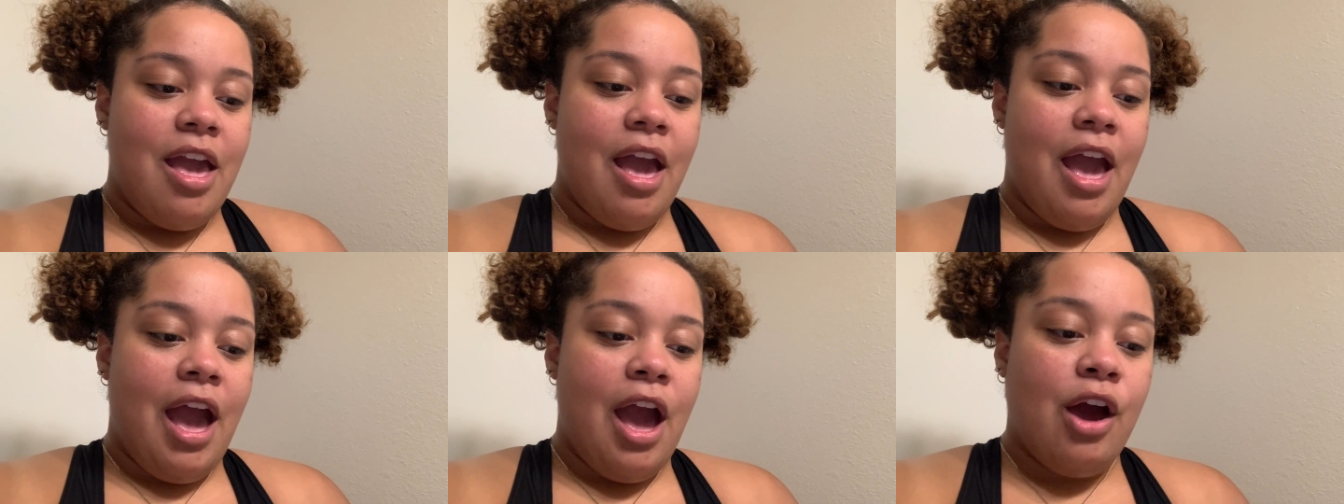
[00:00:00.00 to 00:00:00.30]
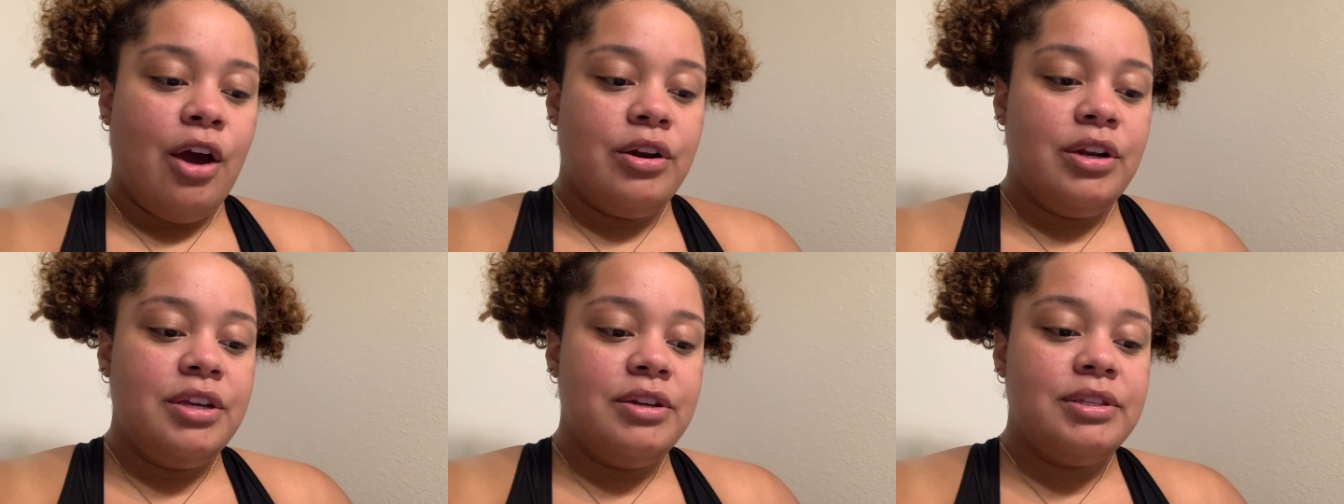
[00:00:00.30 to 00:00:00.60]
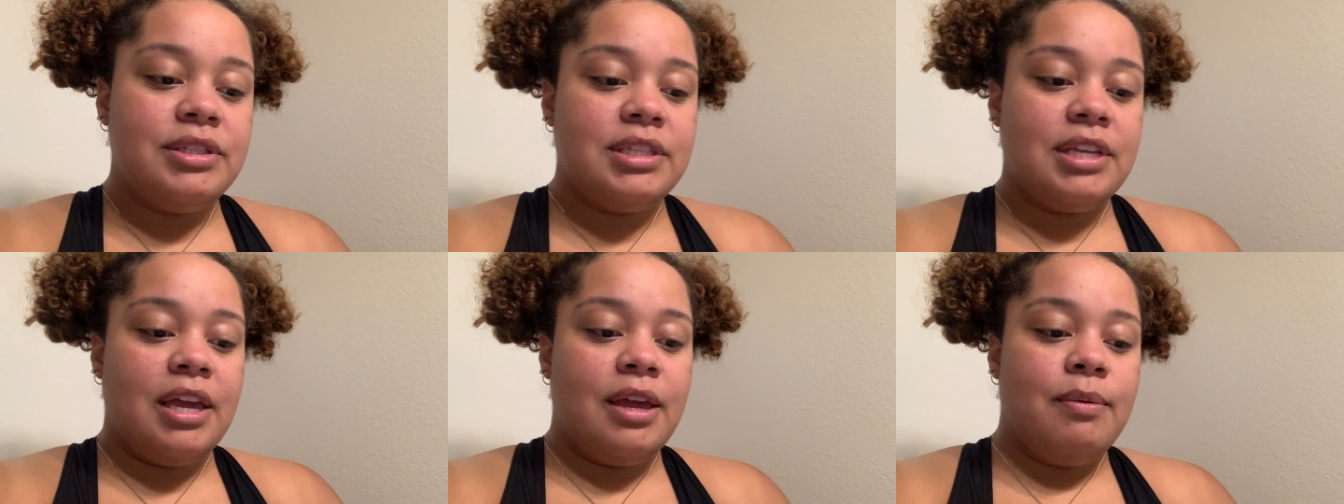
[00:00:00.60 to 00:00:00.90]
How do you
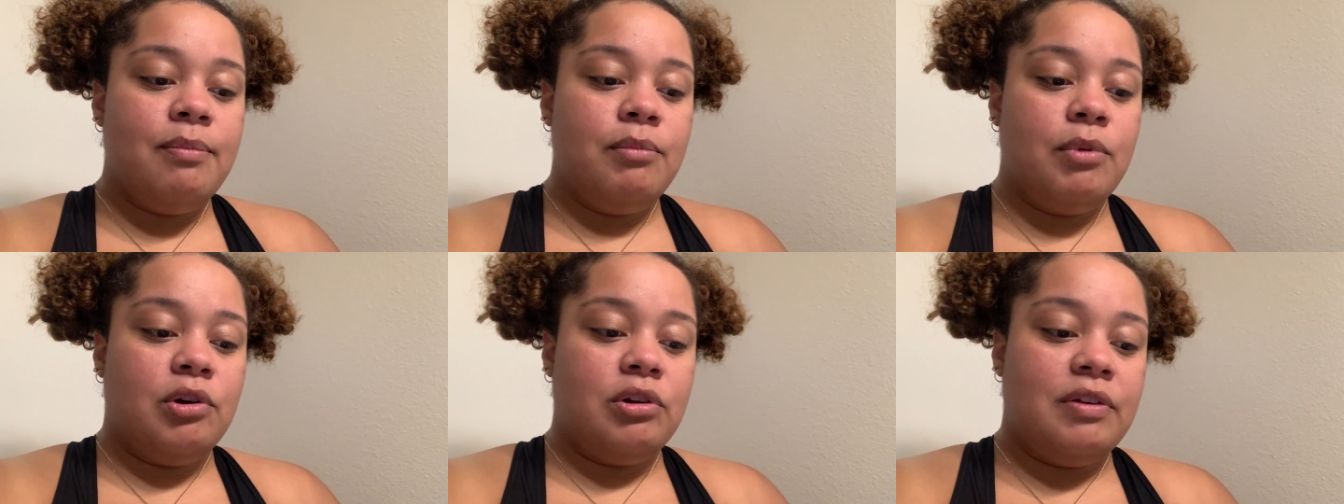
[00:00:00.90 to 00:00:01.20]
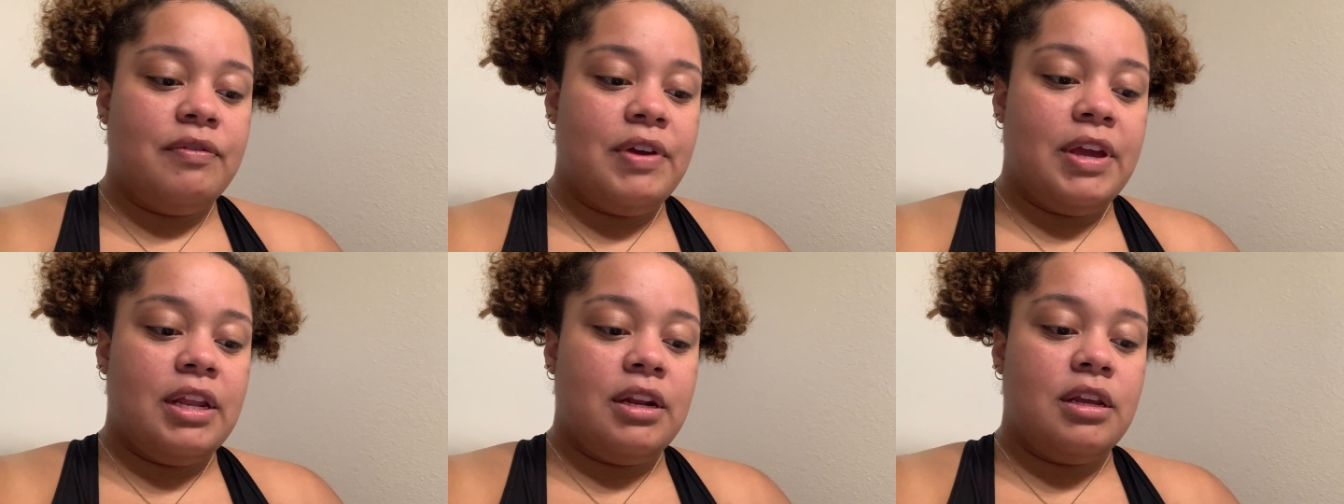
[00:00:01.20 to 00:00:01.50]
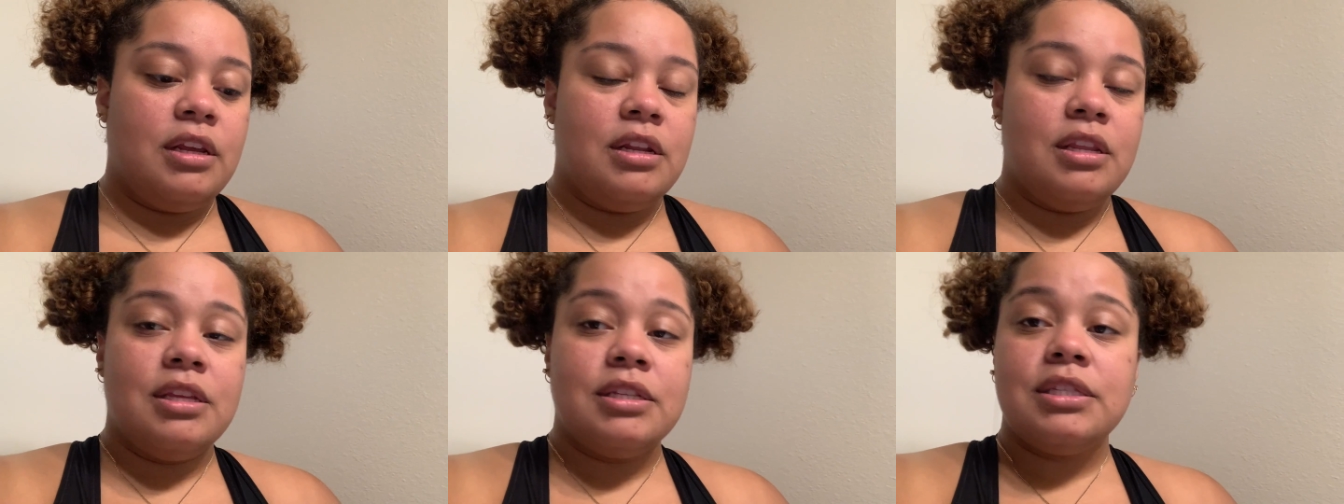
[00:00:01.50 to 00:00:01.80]
stay
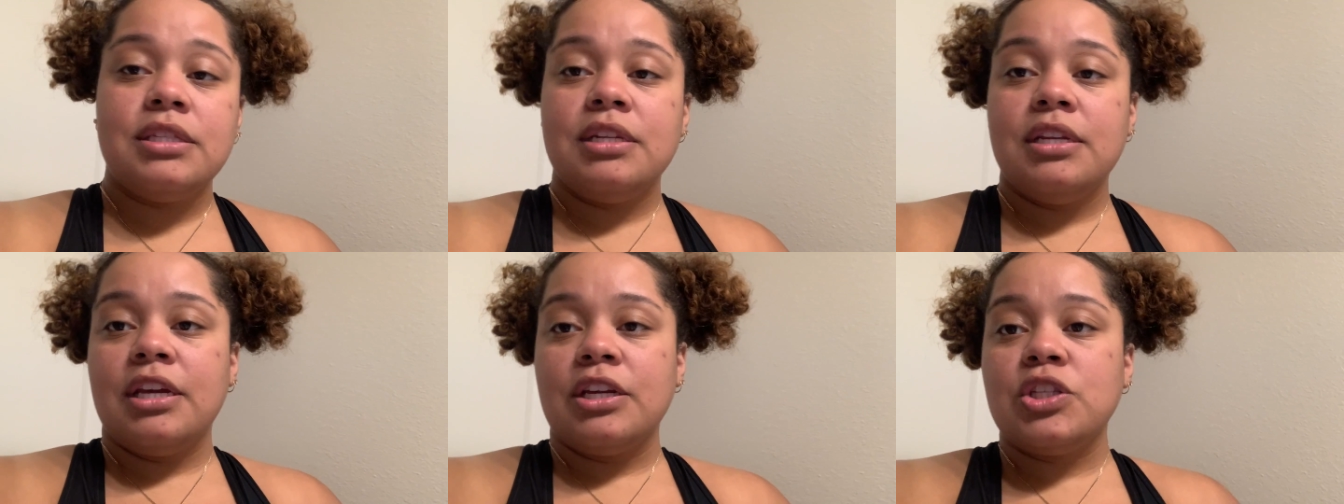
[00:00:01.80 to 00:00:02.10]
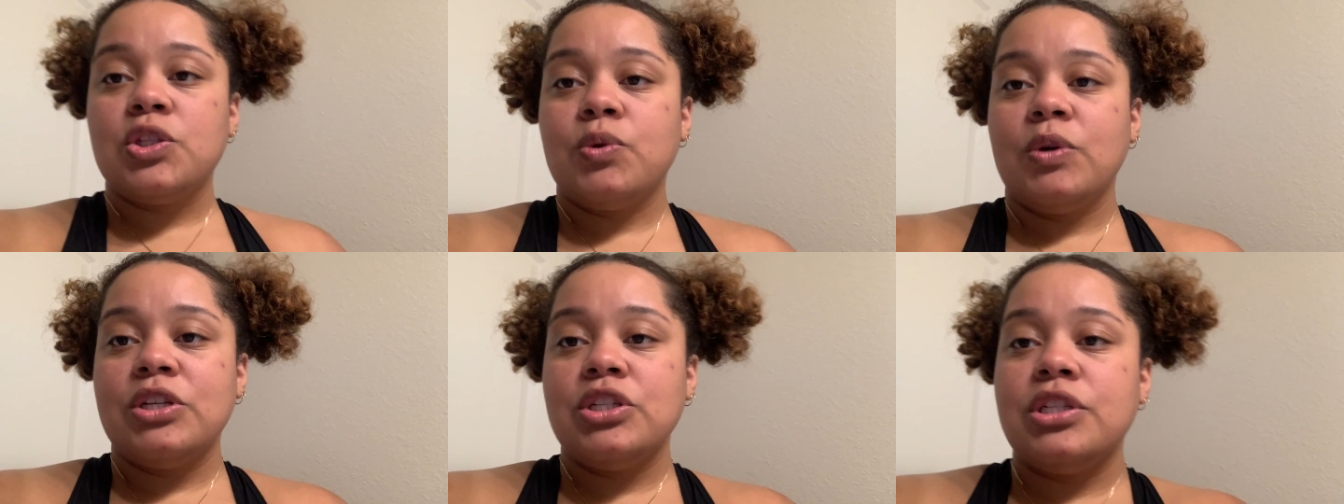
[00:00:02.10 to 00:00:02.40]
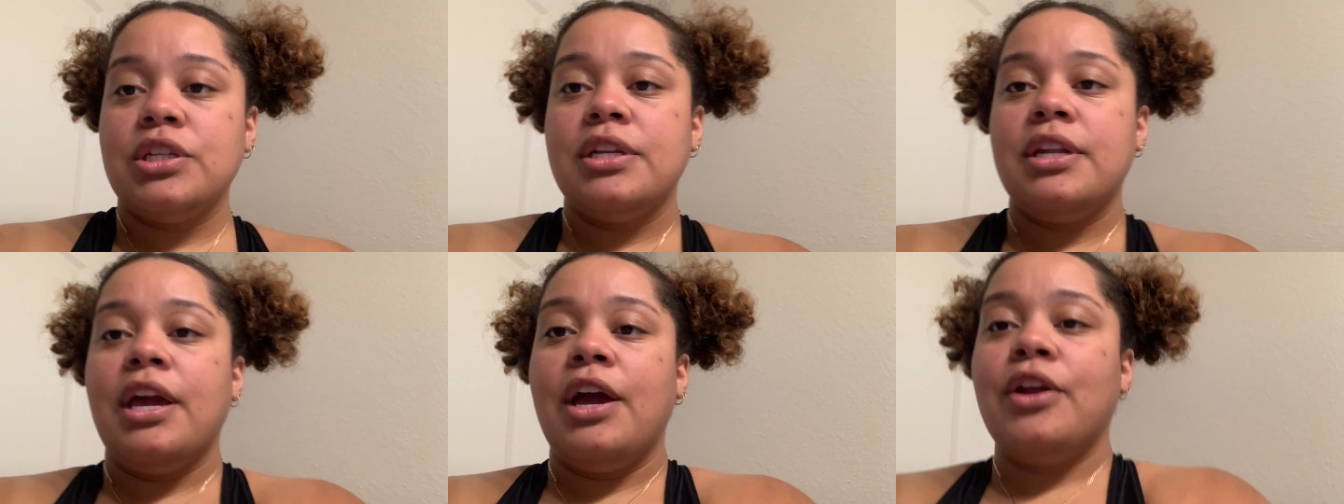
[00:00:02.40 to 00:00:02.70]
motivated? That's the next
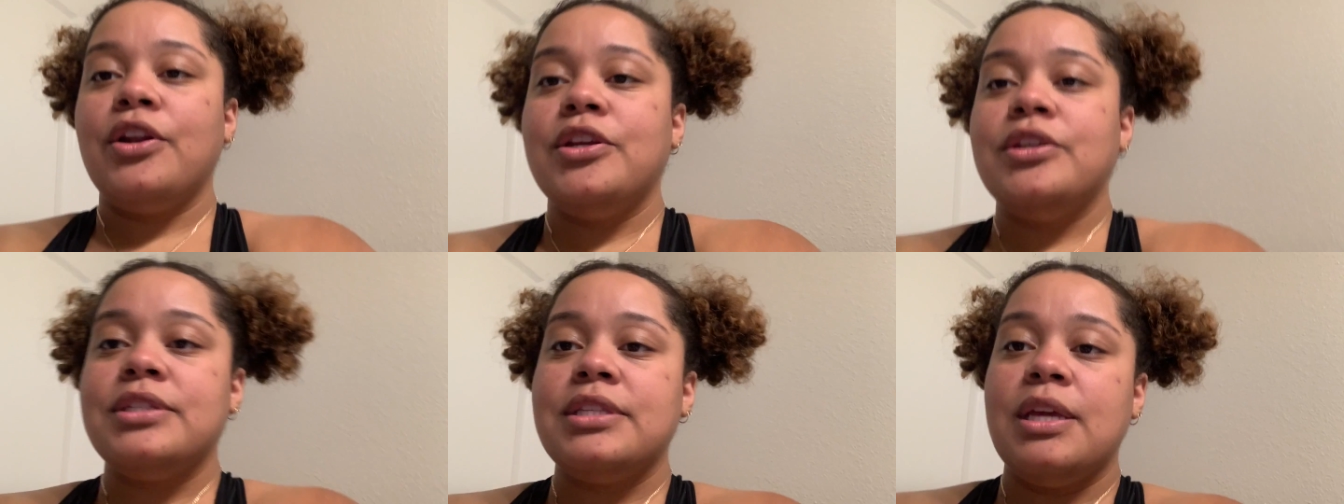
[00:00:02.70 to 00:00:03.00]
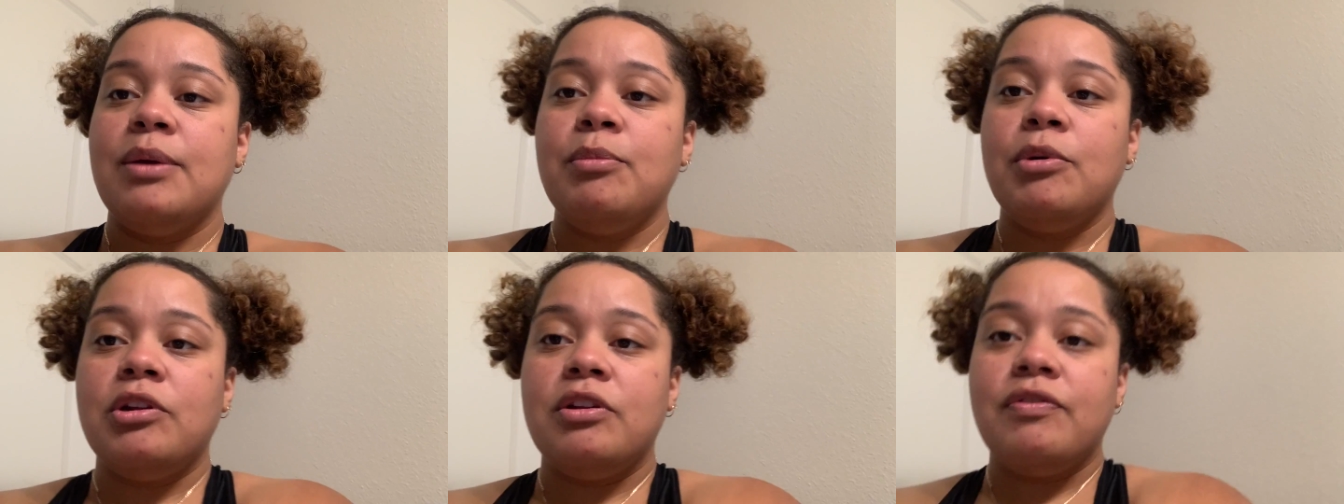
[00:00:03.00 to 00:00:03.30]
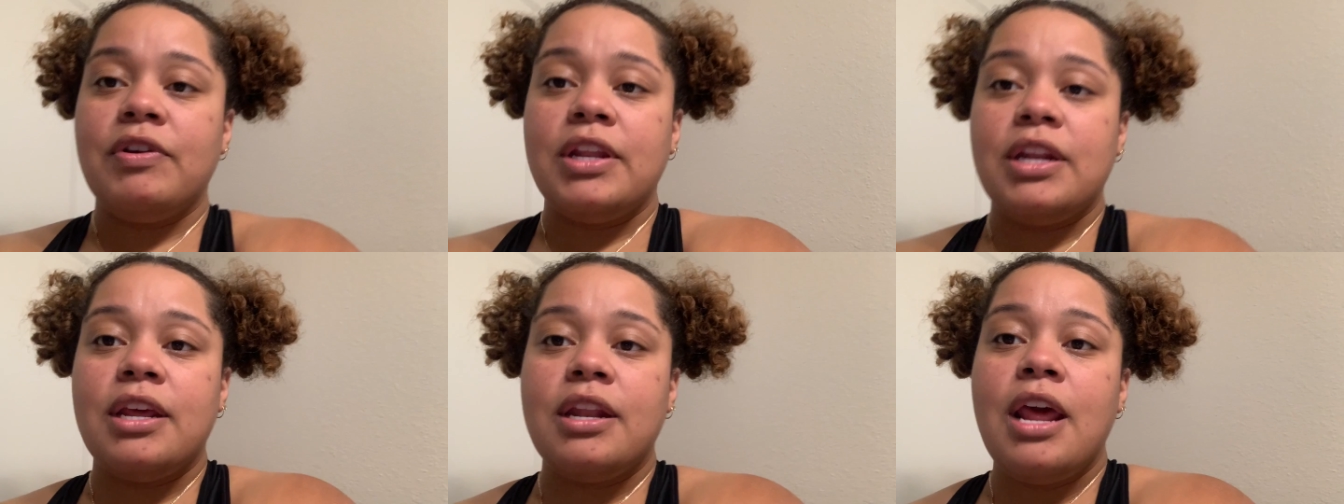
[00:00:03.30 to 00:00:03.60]
question. How do you stay
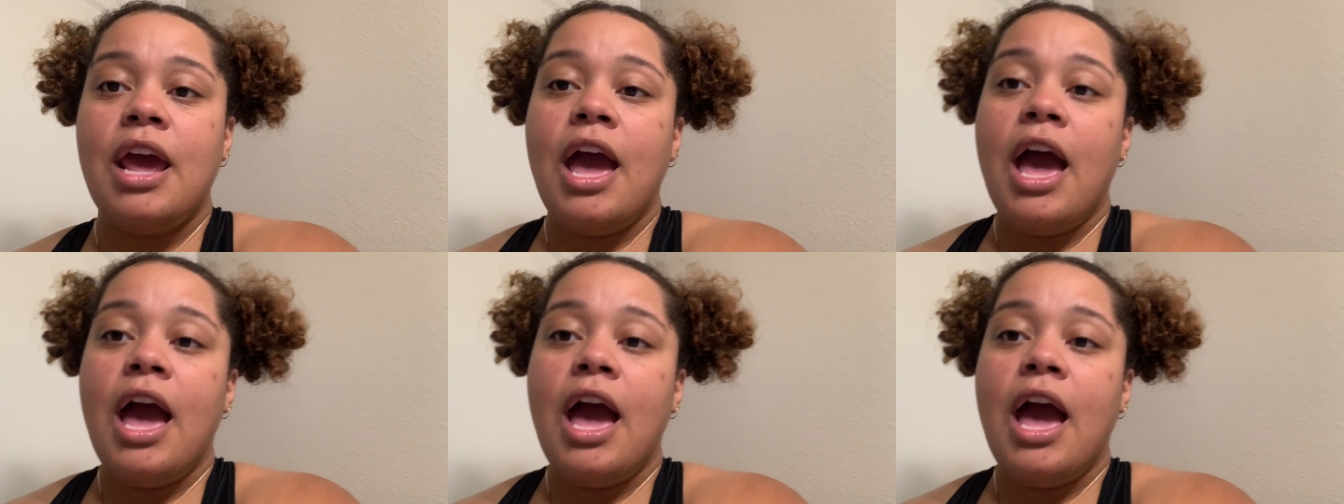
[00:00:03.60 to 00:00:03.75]
motivated?